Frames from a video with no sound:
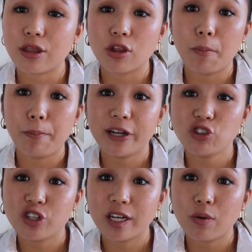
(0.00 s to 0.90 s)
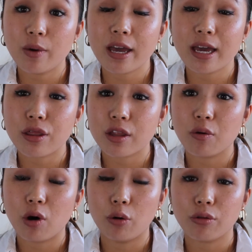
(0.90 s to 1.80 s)
It's not budged anywhere, it
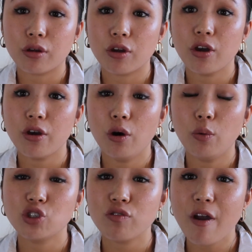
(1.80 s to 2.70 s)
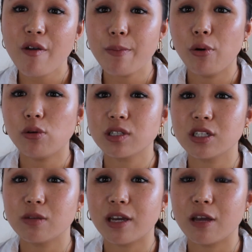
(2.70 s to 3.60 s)
still holds a curl, which is very
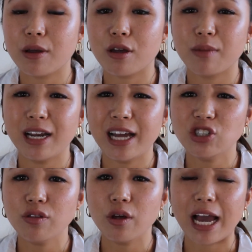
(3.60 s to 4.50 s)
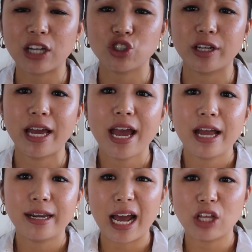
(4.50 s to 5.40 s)
important to me because my lashes are actually
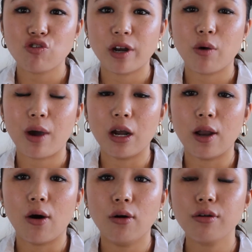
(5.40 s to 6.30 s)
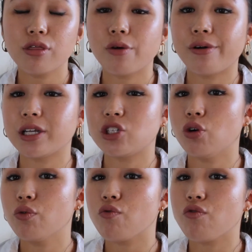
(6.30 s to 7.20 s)
naturally quite long, so I
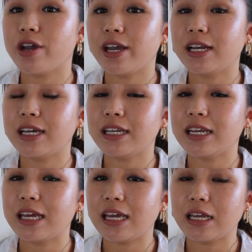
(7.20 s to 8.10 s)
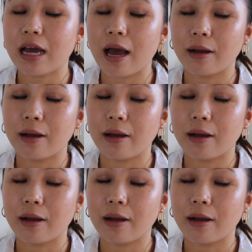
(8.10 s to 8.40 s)
don't really need